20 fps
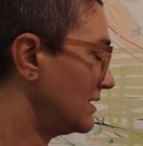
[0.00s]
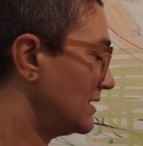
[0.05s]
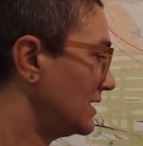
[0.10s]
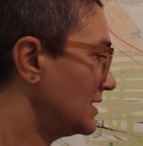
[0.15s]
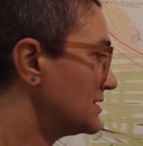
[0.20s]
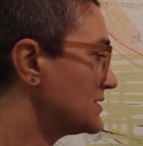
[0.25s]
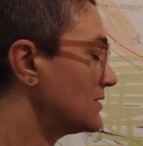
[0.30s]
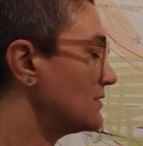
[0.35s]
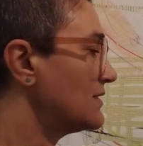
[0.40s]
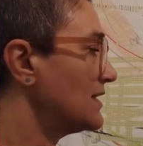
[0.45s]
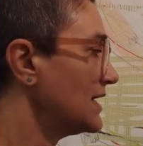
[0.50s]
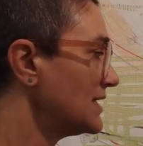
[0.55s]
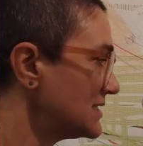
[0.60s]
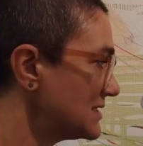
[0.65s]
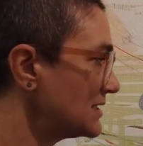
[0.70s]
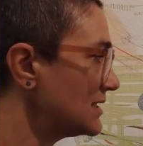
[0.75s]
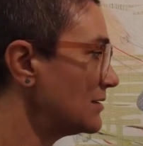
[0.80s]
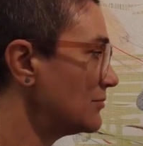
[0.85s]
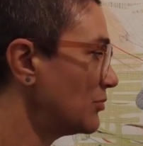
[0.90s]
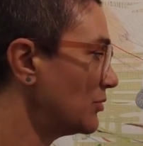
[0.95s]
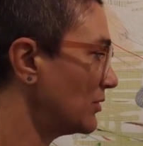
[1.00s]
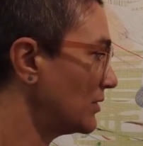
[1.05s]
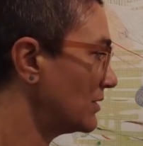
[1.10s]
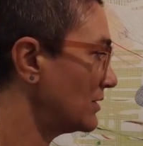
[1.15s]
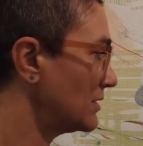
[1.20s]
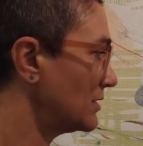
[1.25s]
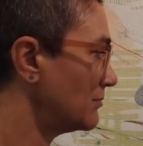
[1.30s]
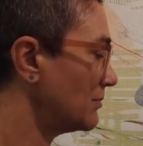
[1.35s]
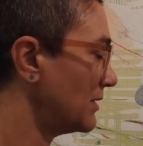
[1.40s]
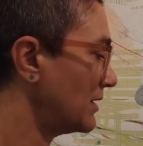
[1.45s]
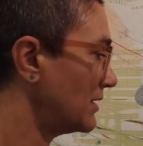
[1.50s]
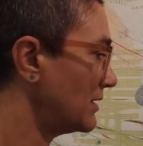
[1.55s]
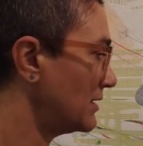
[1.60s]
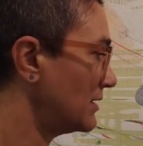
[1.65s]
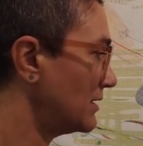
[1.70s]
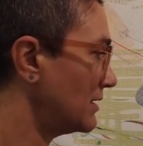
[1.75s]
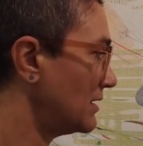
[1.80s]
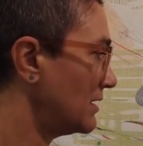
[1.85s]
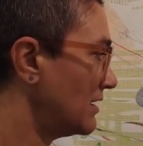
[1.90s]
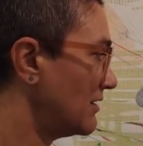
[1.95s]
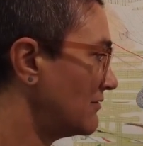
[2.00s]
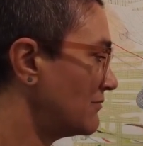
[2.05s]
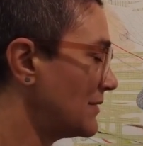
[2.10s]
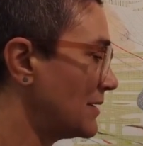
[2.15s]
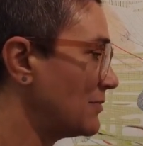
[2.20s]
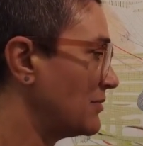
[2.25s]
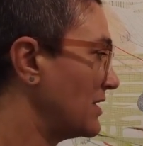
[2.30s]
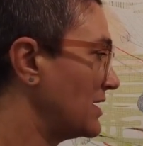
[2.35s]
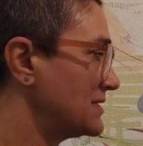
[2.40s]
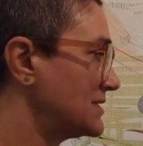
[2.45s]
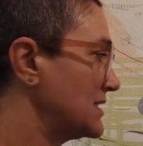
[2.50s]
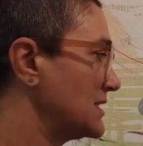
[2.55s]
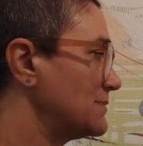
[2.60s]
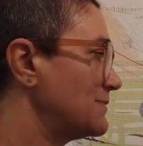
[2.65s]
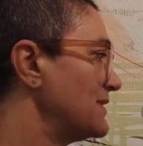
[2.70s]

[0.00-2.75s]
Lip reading: And so that's an important part of my process.